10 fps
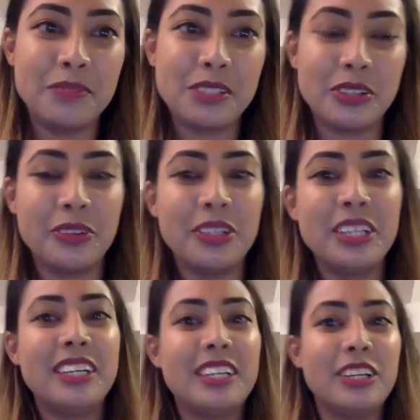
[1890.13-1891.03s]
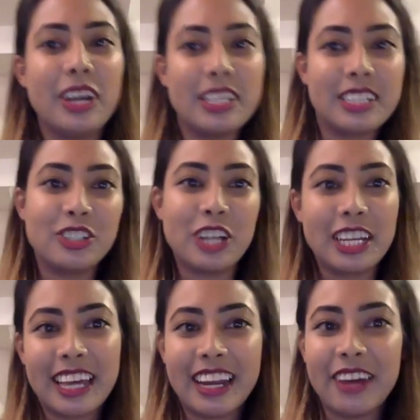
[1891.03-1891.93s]
So you guys can check
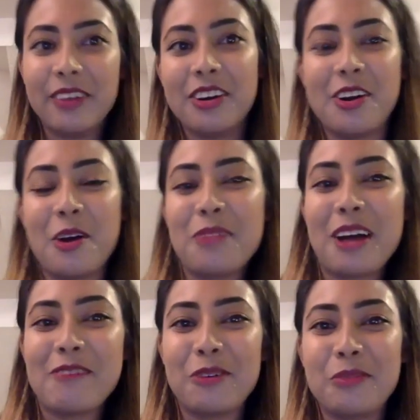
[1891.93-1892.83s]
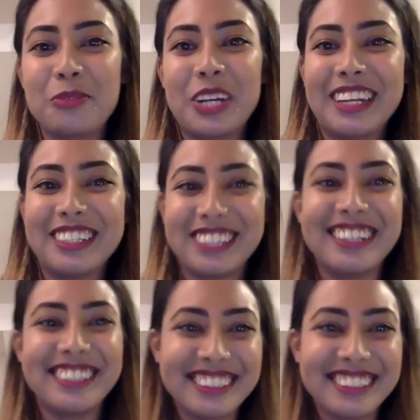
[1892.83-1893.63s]
that out on all platforms when you get a chance.